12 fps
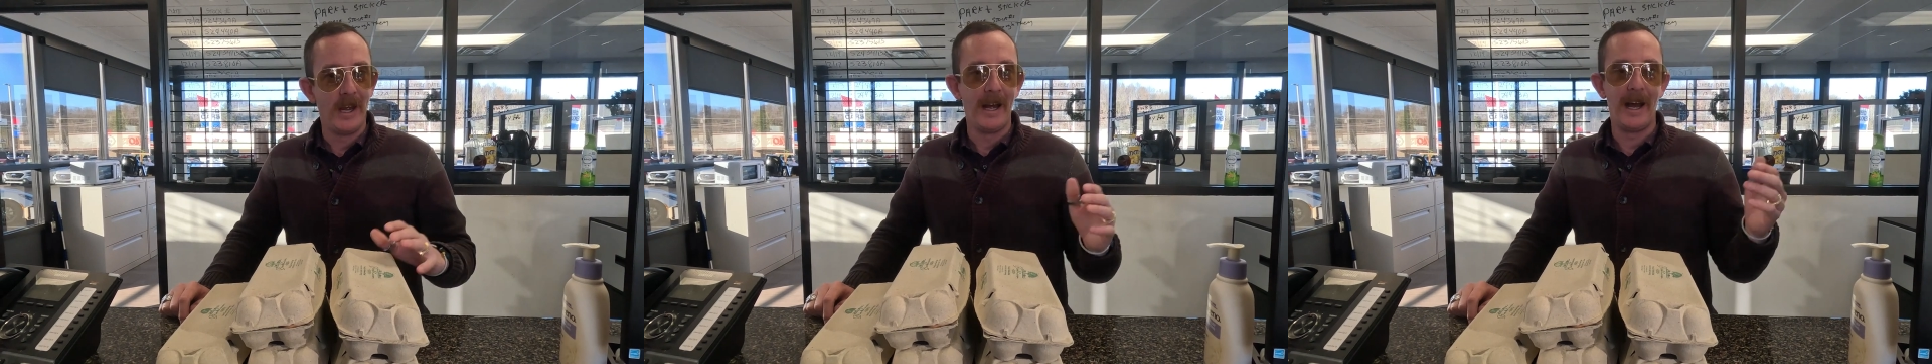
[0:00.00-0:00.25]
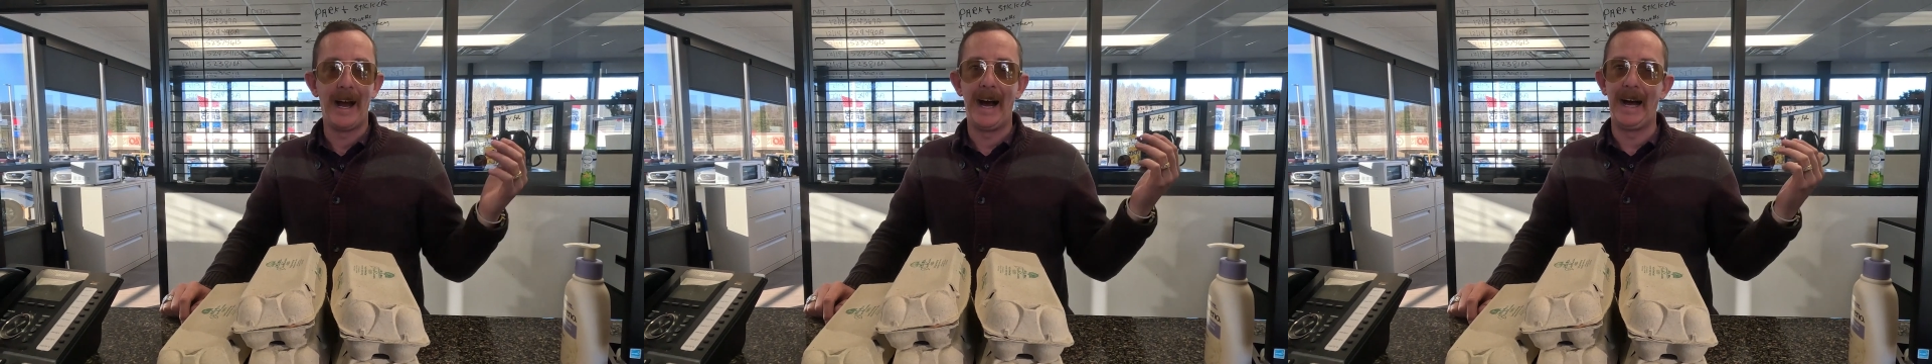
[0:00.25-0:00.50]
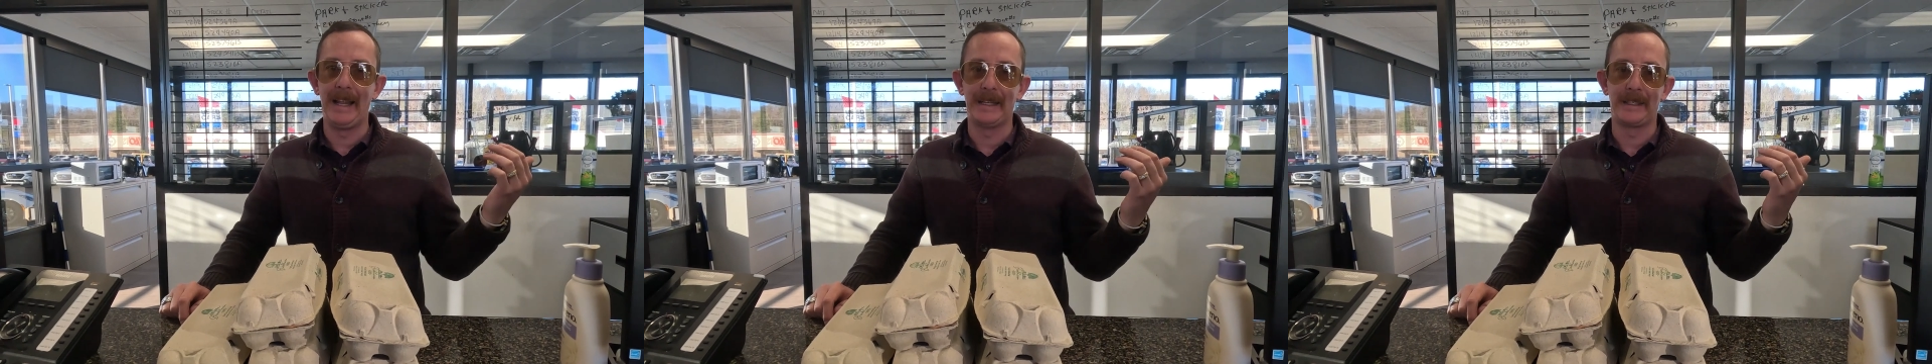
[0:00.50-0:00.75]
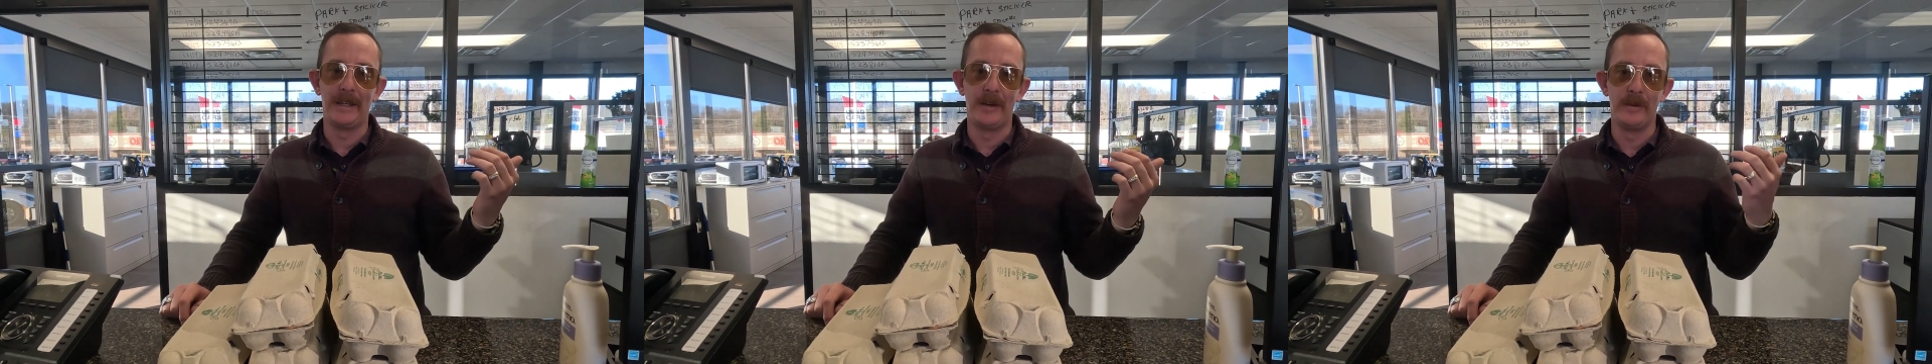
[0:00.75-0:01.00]
I
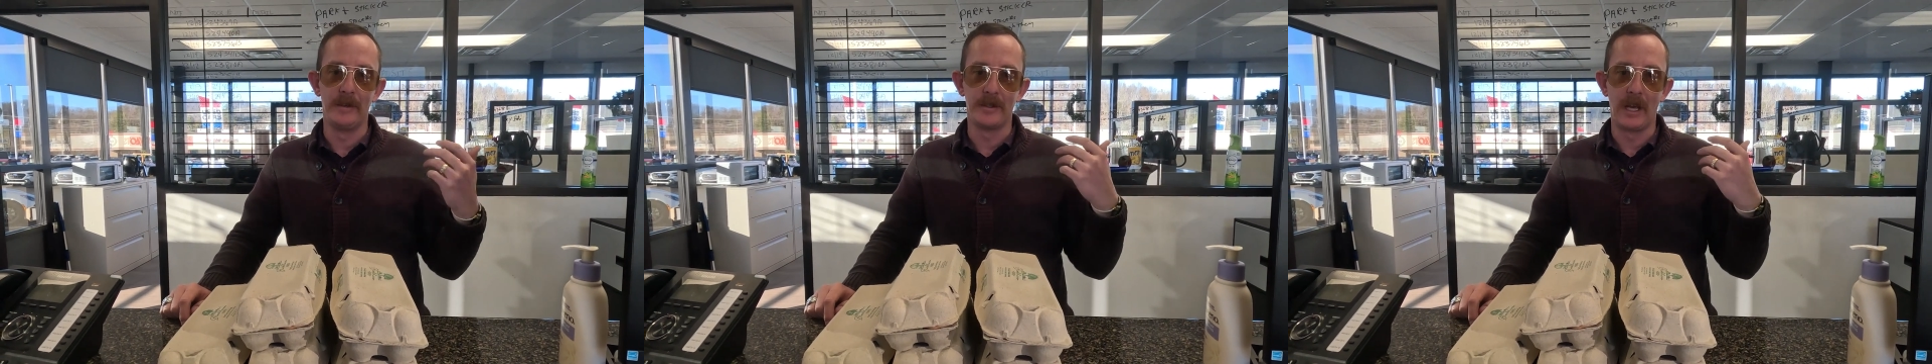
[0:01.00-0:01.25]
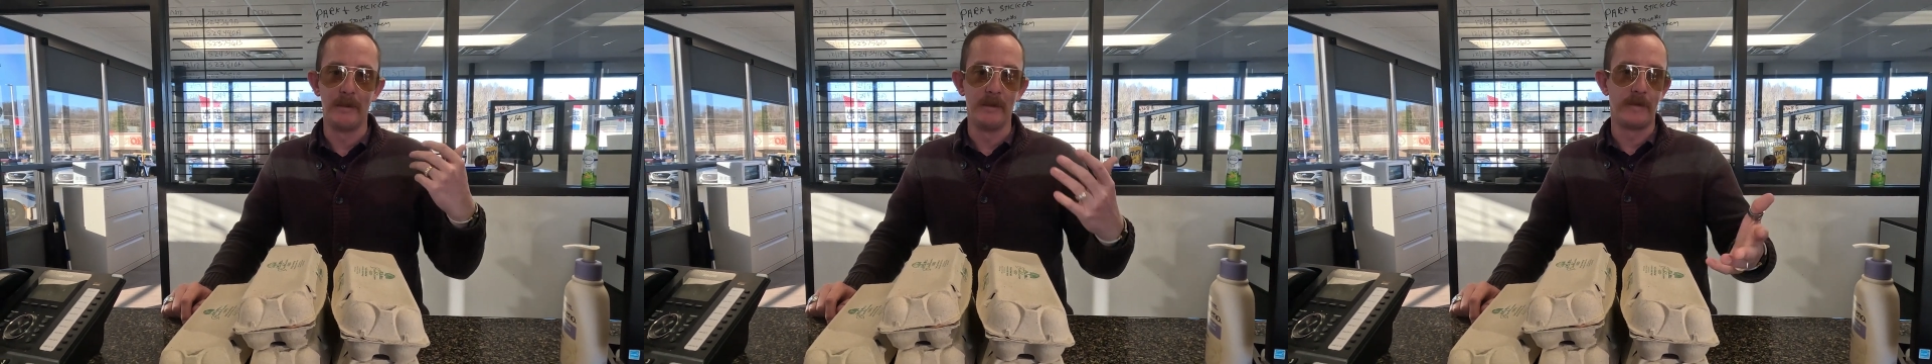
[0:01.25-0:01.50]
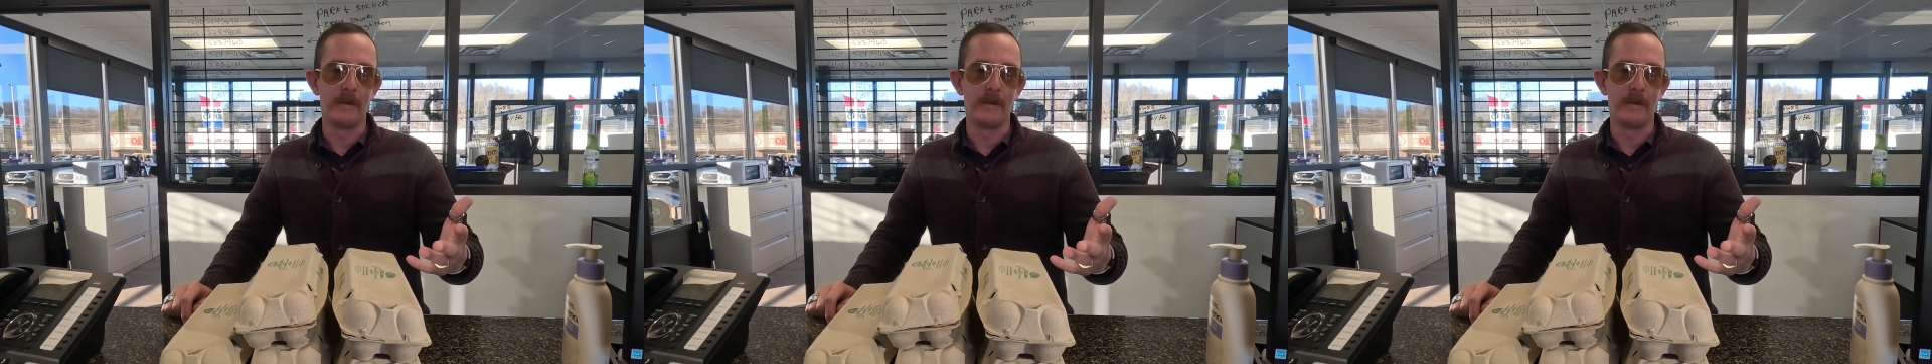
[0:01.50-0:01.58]
like to know that it's coming